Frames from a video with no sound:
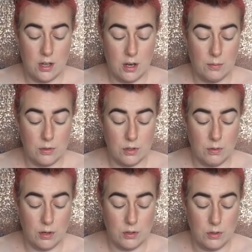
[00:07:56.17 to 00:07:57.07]
and I'm just
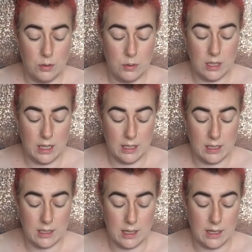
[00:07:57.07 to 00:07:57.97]
going to use
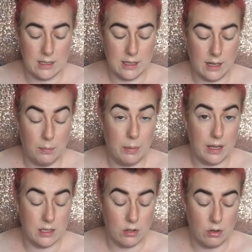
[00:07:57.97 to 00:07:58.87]
this as like a
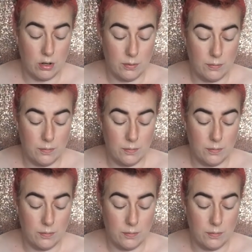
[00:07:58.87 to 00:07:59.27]
base colour.